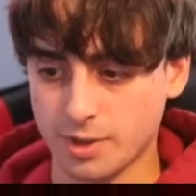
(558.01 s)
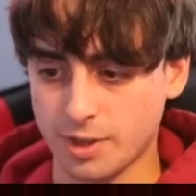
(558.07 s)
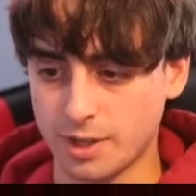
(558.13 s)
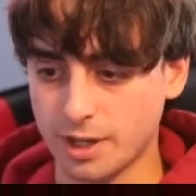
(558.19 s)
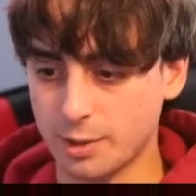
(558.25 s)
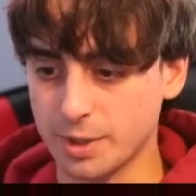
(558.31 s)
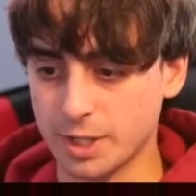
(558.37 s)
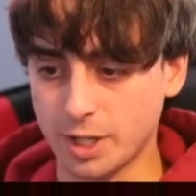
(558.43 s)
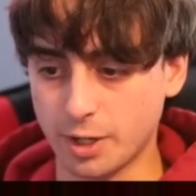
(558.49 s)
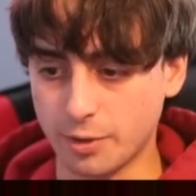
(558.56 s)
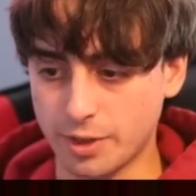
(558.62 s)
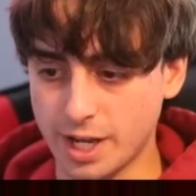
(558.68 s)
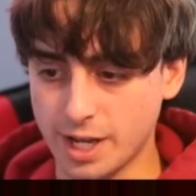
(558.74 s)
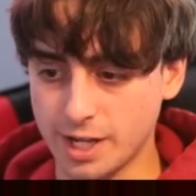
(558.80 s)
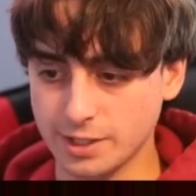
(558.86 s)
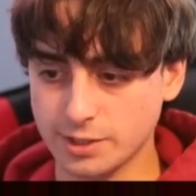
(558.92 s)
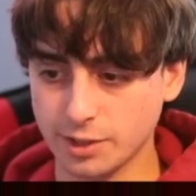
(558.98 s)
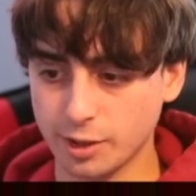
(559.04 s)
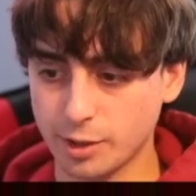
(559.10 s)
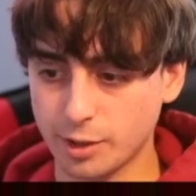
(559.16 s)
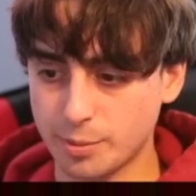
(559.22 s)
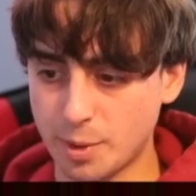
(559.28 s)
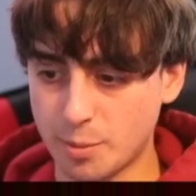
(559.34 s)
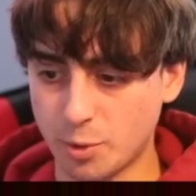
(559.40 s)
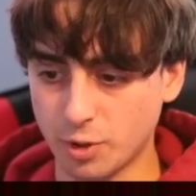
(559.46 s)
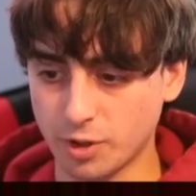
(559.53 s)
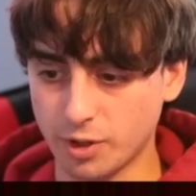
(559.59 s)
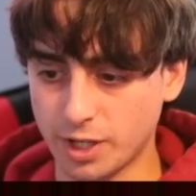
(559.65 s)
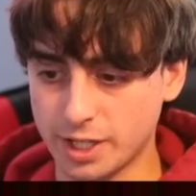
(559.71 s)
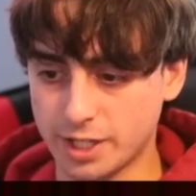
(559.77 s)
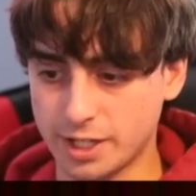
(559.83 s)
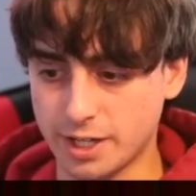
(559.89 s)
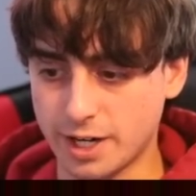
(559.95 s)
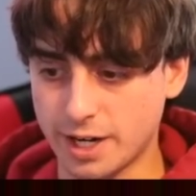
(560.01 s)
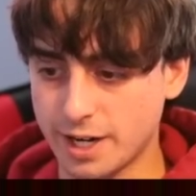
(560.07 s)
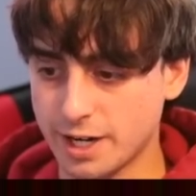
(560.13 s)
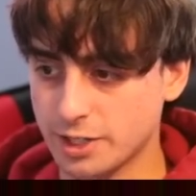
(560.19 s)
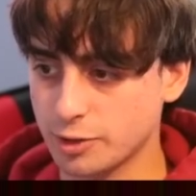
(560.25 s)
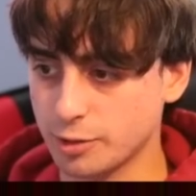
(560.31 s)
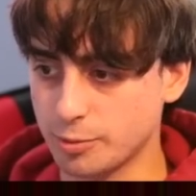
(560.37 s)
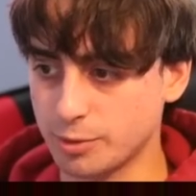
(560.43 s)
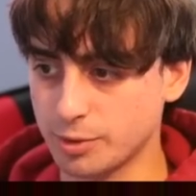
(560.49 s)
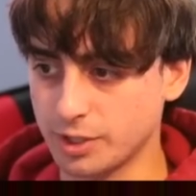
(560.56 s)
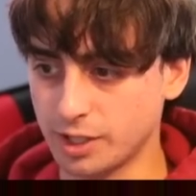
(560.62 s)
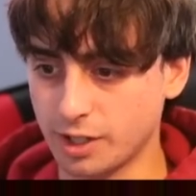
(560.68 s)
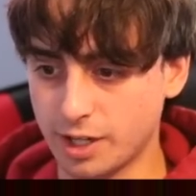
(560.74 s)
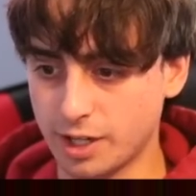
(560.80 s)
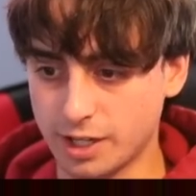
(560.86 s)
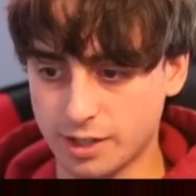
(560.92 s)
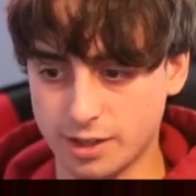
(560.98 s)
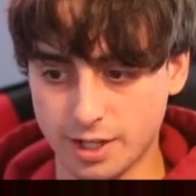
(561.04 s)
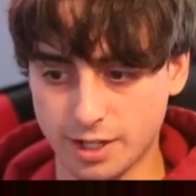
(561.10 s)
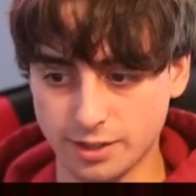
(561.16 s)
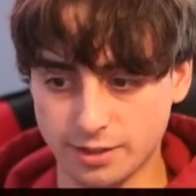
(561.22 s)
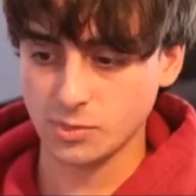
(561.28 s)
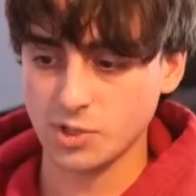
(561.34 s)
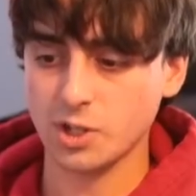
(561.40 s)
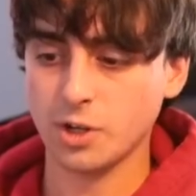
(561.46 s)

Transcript: There we go. That's a little bit more like it. I actually really like that.